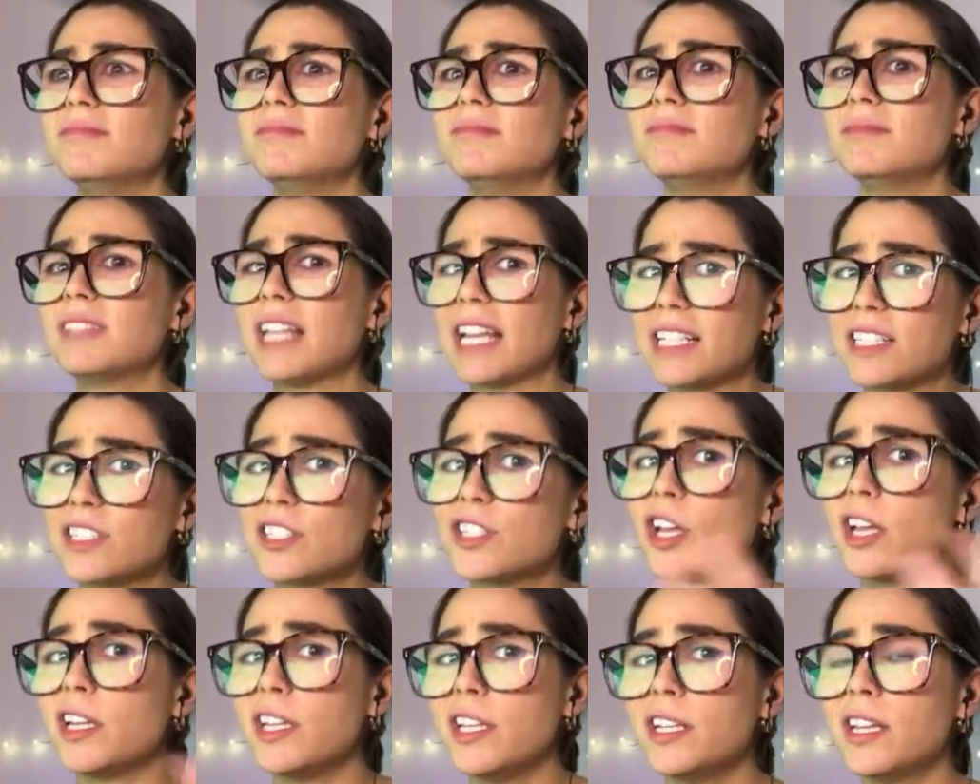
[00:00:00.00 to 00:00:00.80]
like
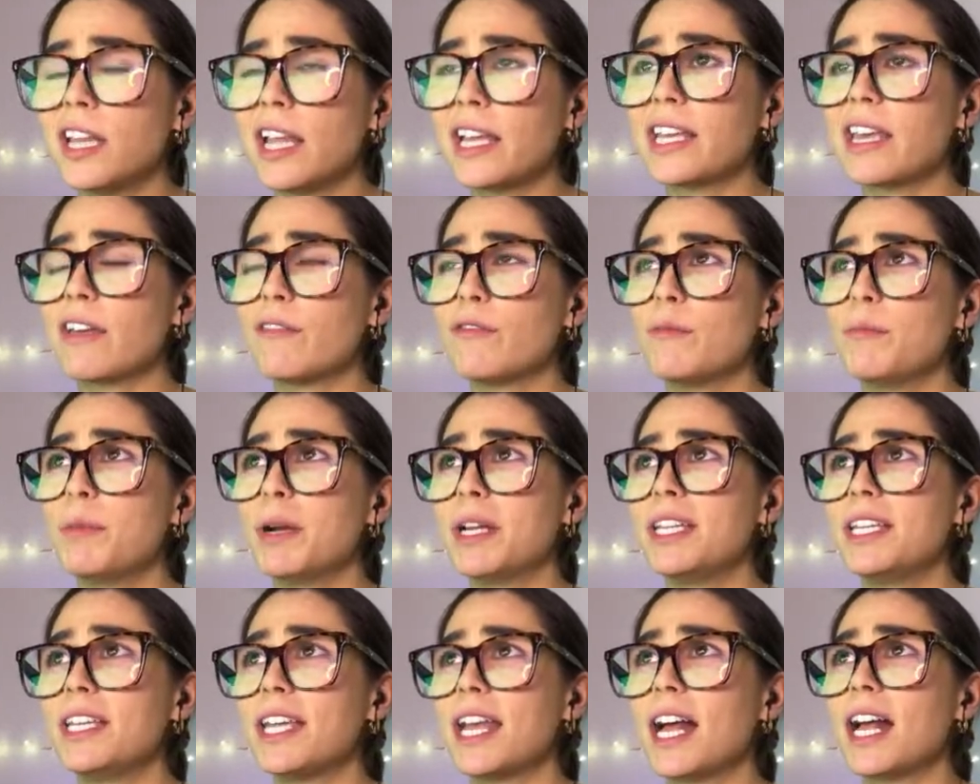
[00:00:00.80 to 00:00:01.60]
study like
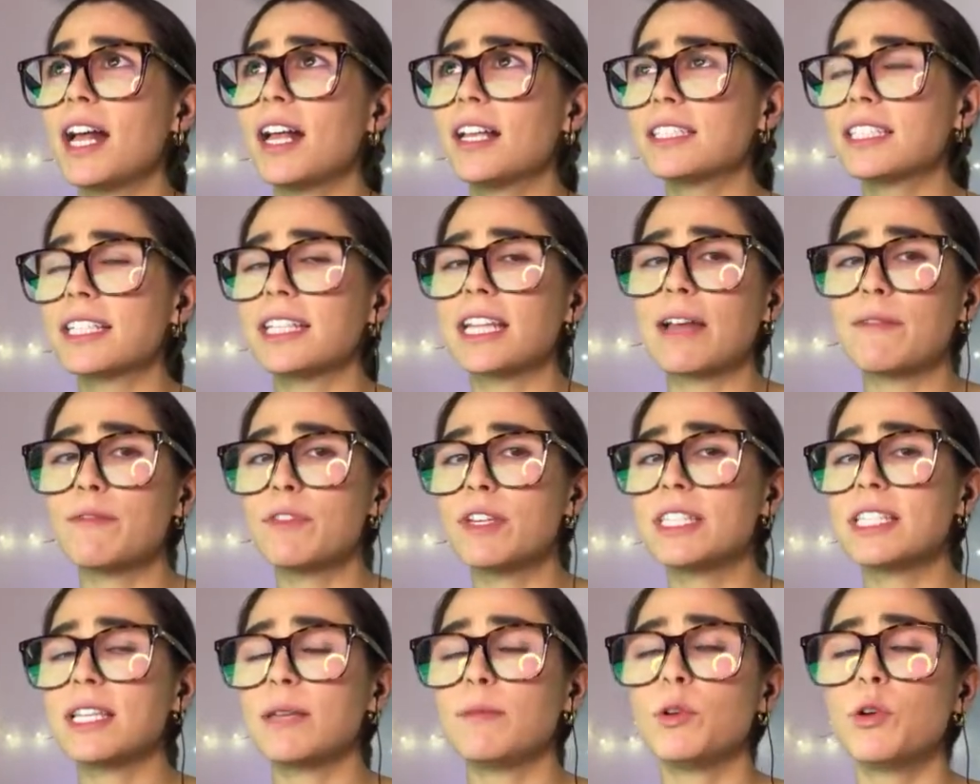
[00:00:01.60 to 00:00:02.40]
everybody else and have
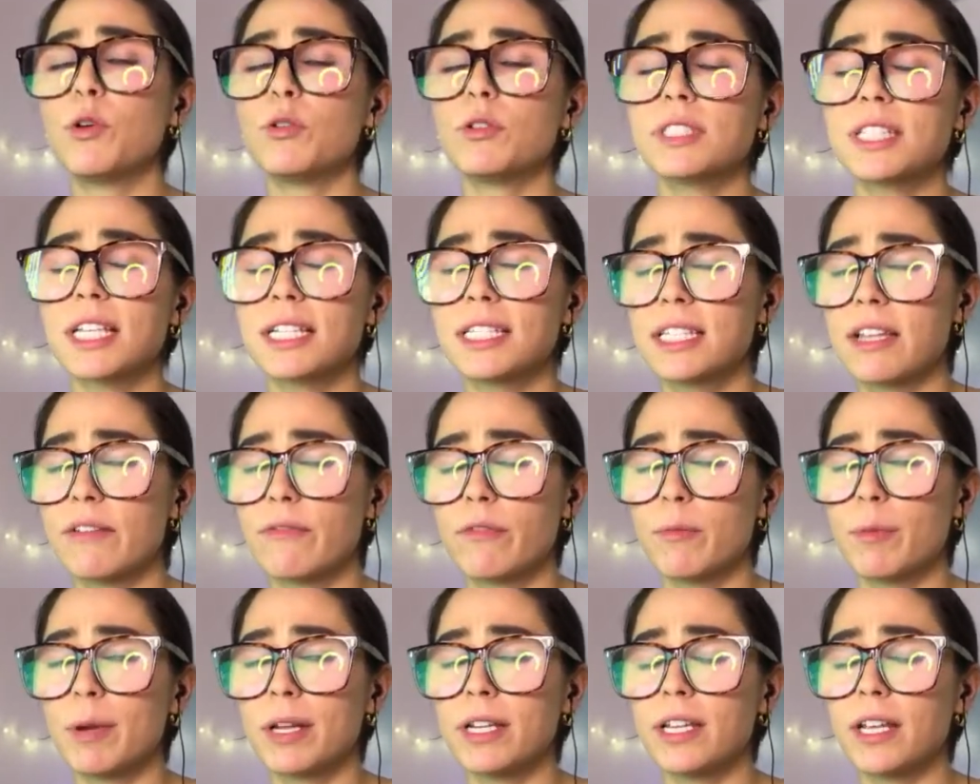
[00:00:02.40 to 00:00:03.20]
the same goals as
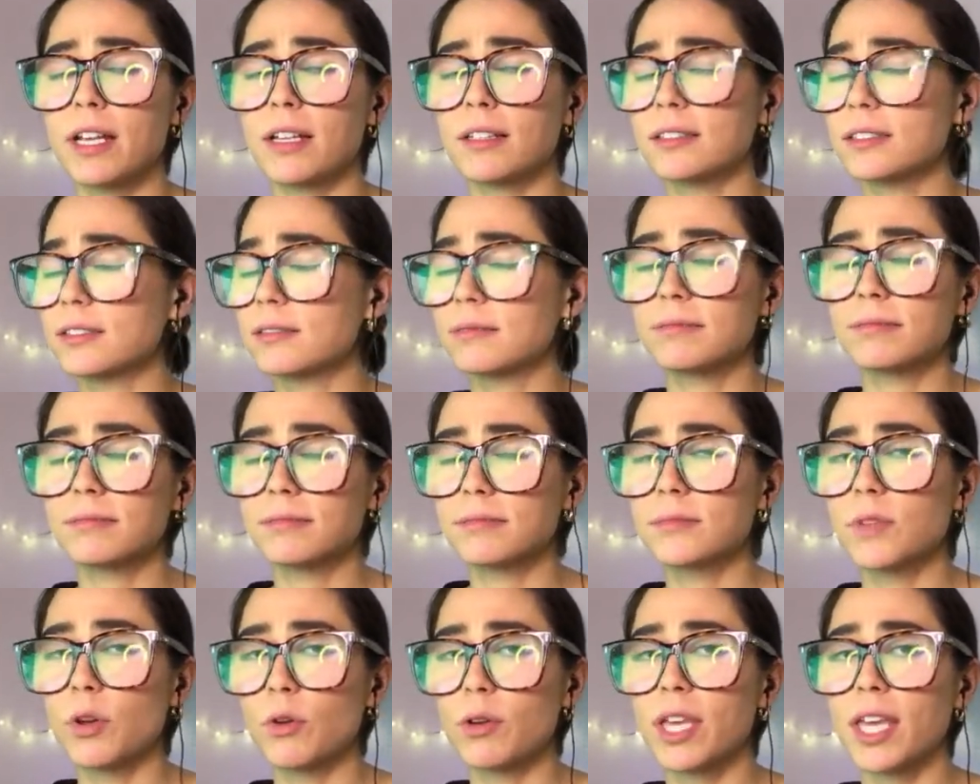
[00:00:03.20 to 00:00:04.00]
everybody else.
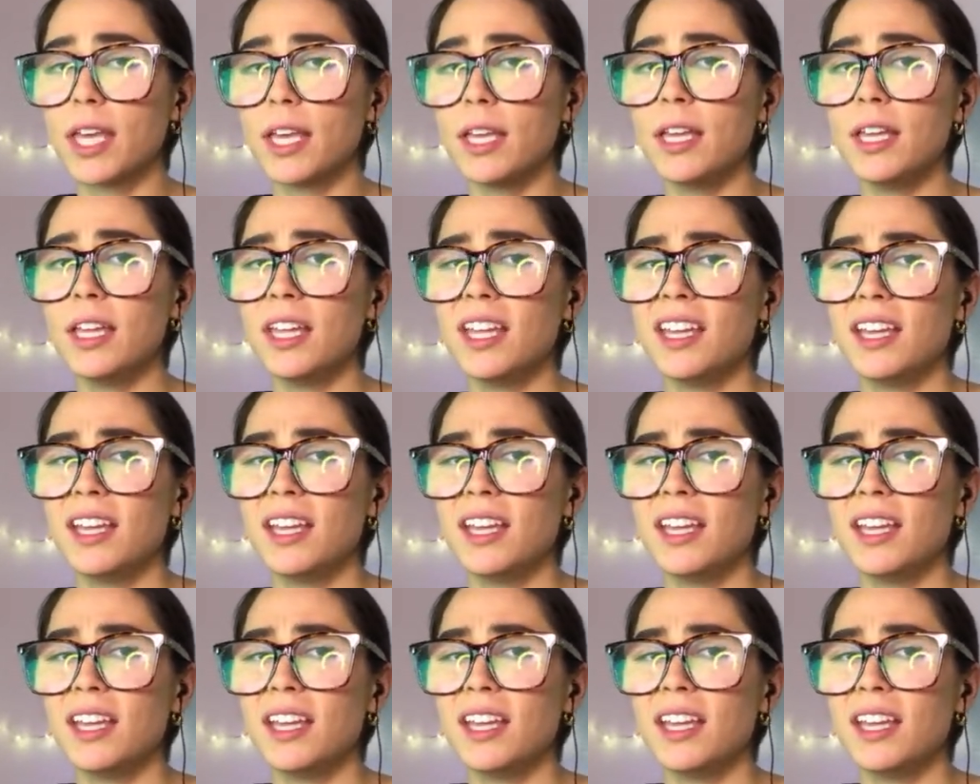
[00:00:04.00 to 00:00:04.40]
Okay?